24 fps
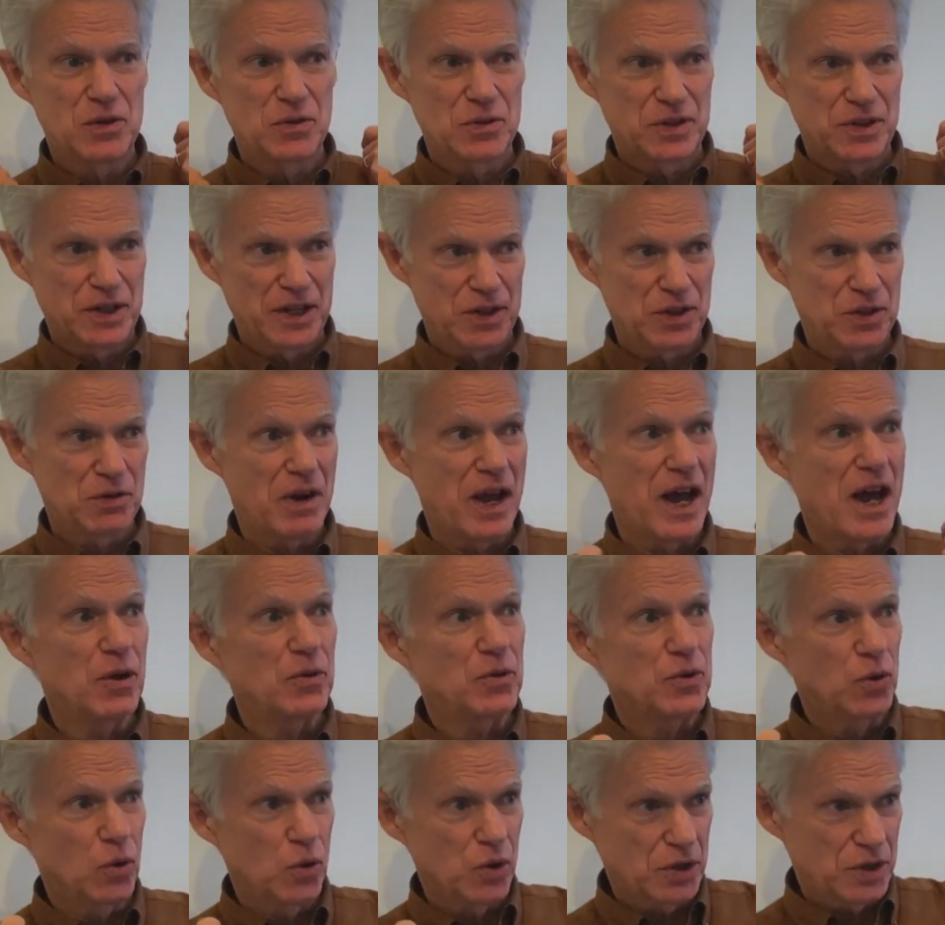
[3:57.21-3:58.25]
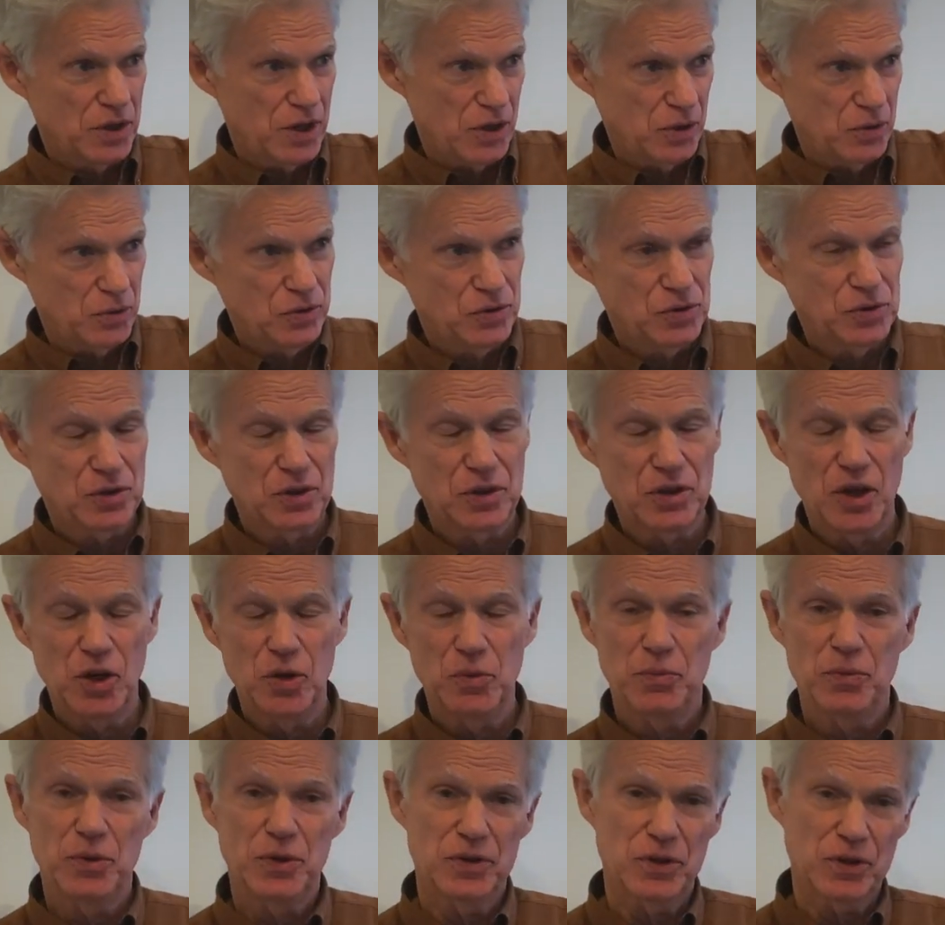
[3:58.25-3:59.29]
like your outdoor coats to
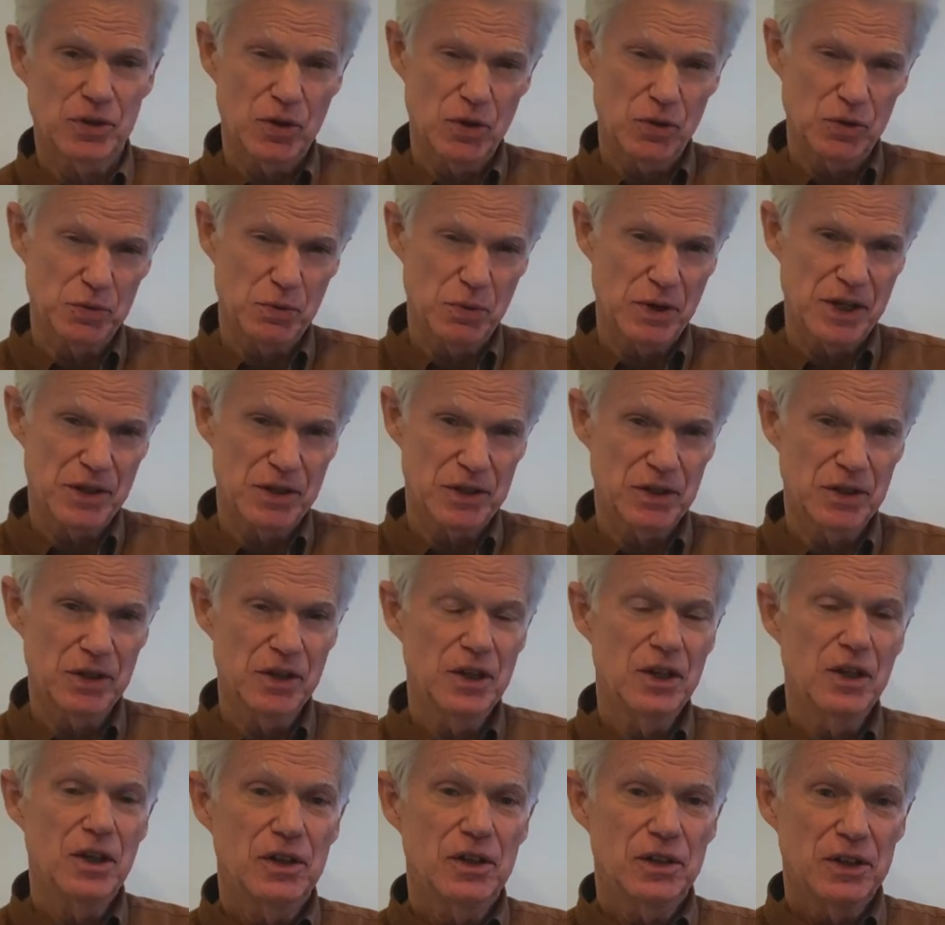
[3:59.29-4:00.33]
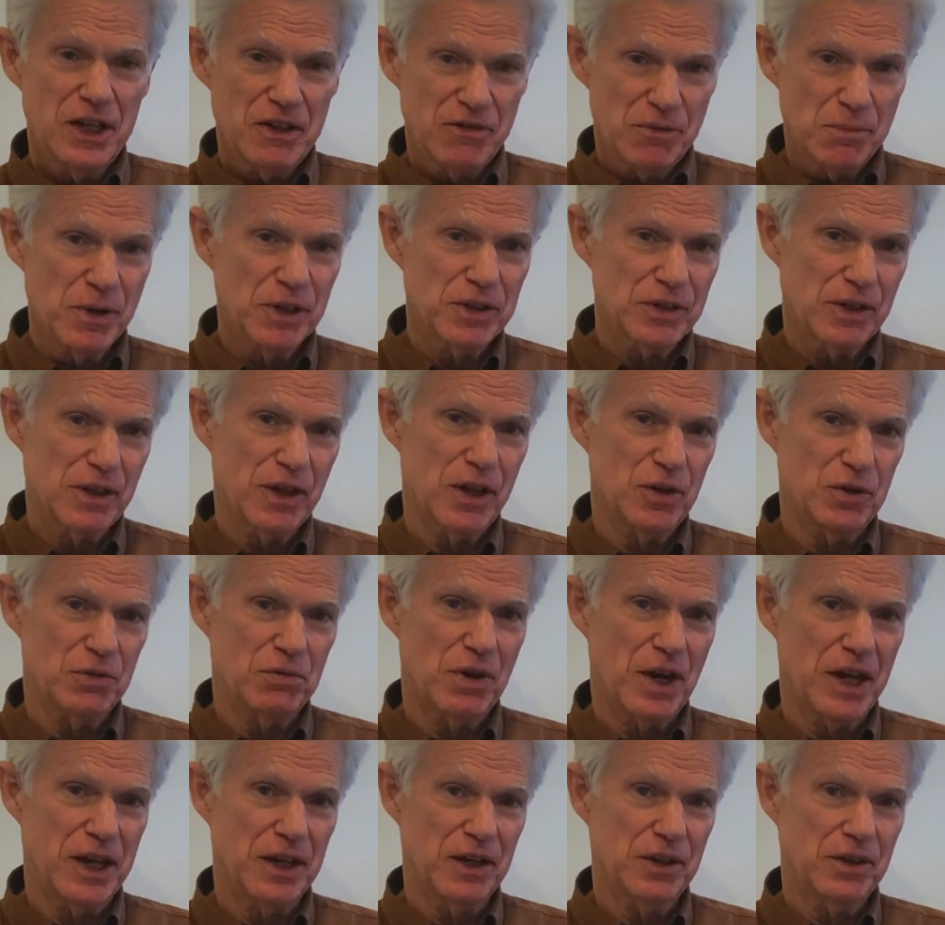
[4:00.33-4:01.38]
cope with the cold weather, leave them on the coat
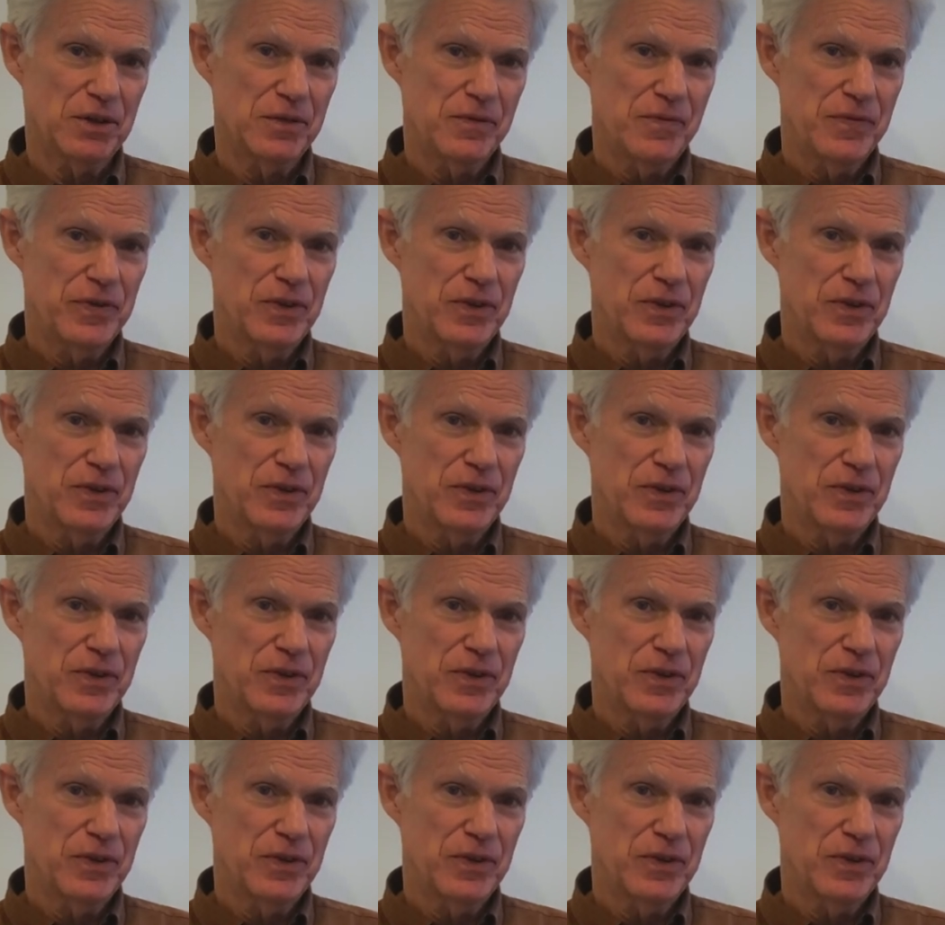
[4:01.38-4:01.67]
rack.